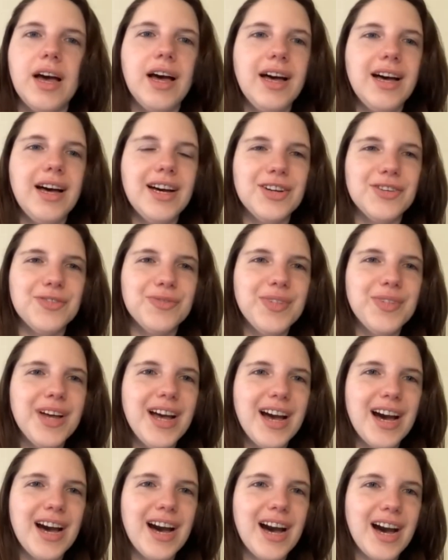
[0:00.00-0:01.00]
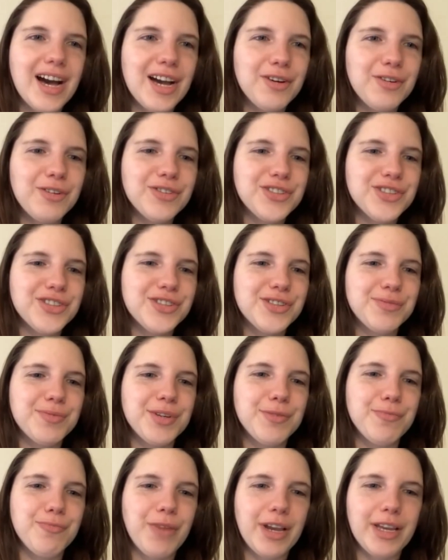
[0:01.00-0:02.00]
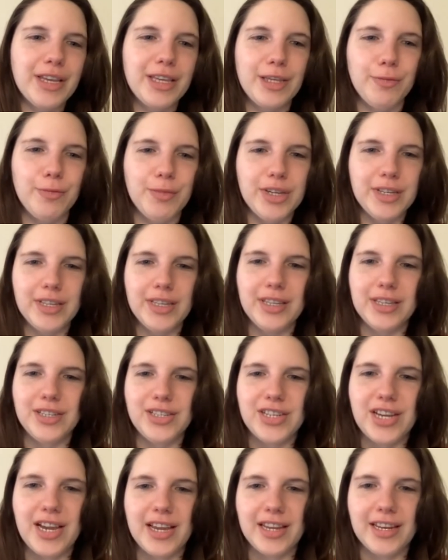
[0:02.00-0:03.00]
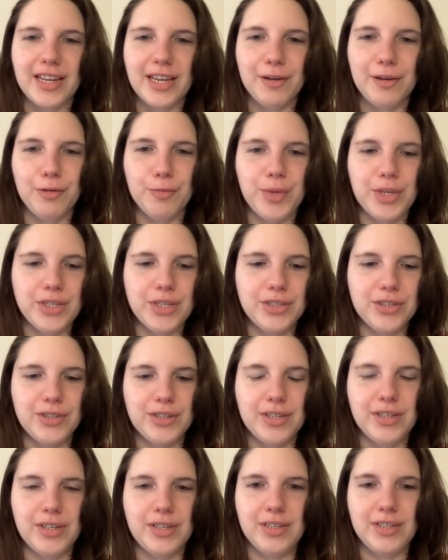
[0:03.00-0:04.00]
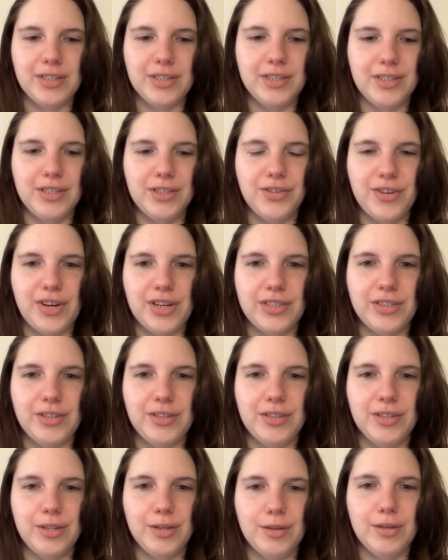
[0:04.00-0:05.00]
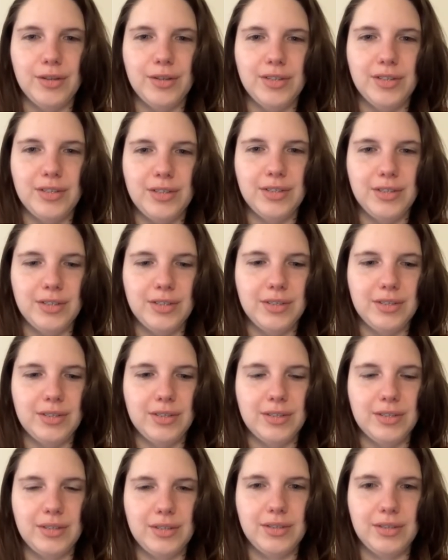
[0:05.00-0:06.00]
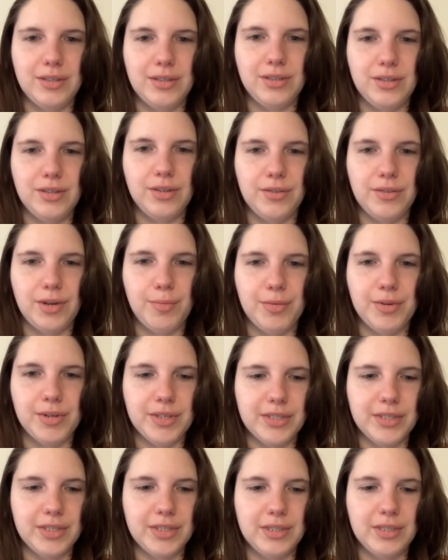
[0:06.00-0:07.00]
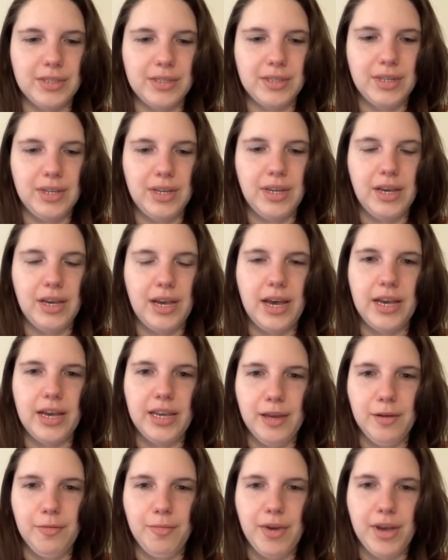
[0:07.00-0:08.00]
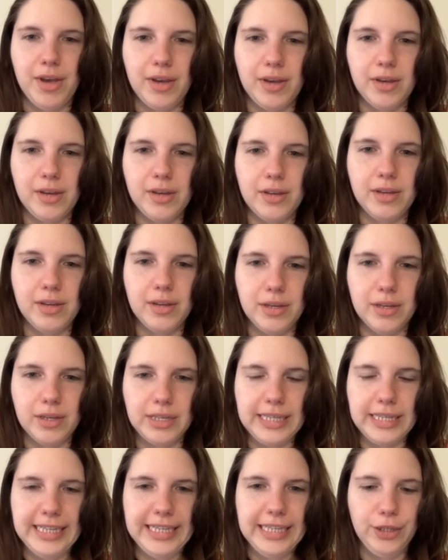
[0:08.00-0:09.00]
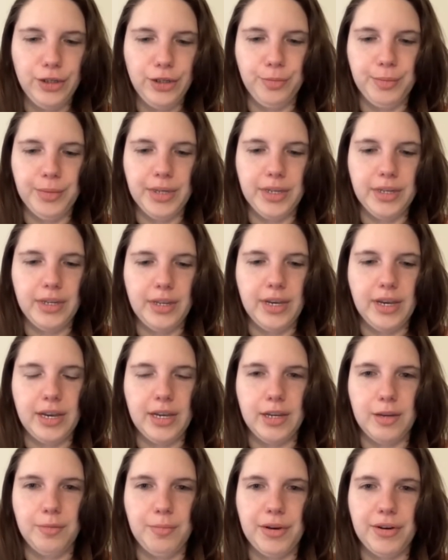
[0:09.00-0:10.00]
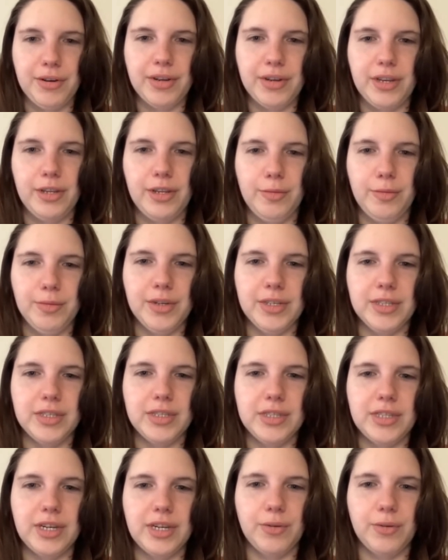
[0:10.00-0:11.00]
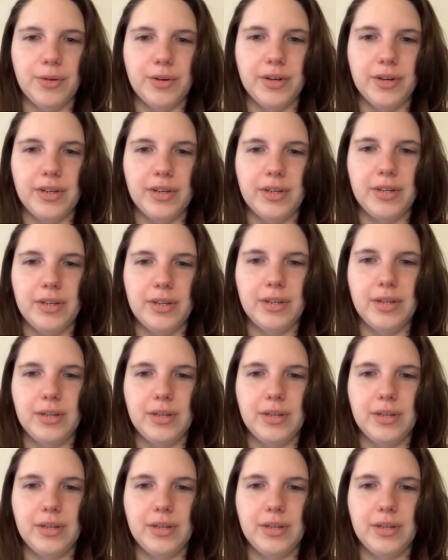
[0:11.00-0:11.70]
um, I will just put my email in the chat, and I will make sure to to direct you to the appropriate person. I am uh, E. Newman at AmericanHumanist.org.